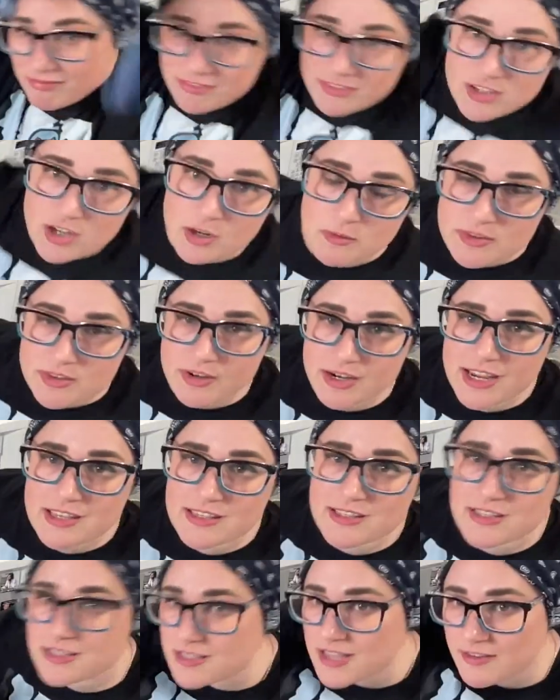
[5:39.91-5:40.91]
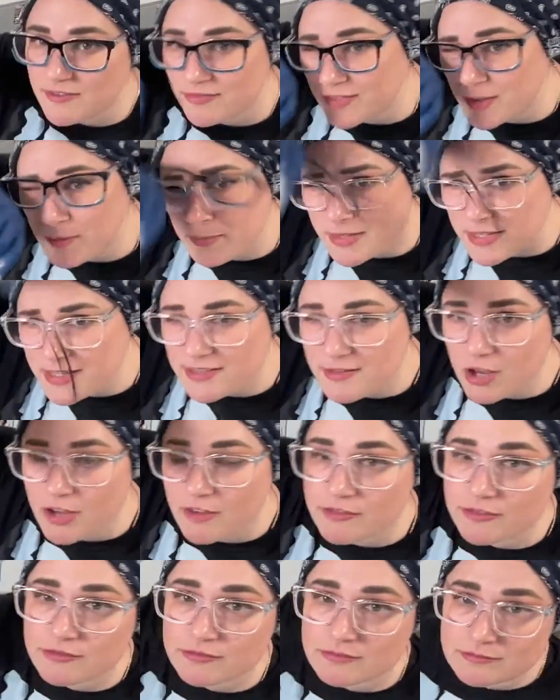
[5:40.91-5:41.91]
Talk with their hands, because I flip these
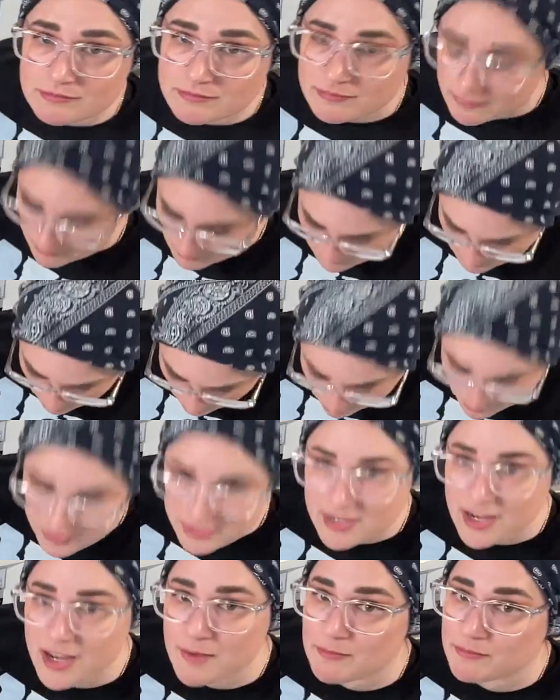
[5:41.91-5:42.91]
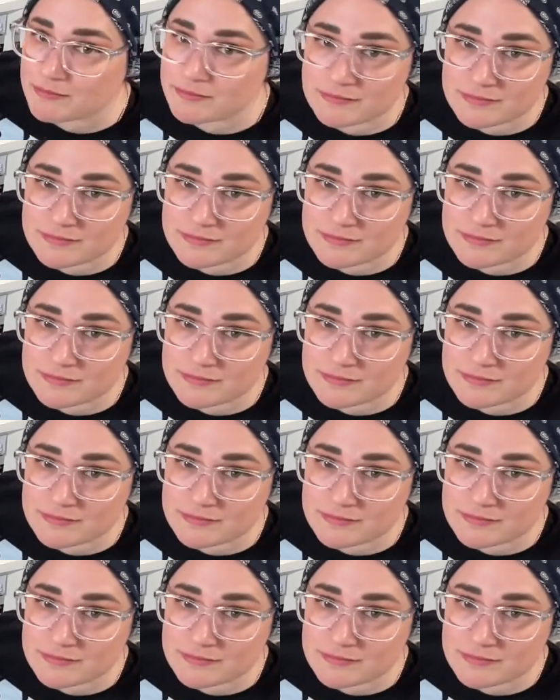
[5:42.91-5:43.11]
off all the time.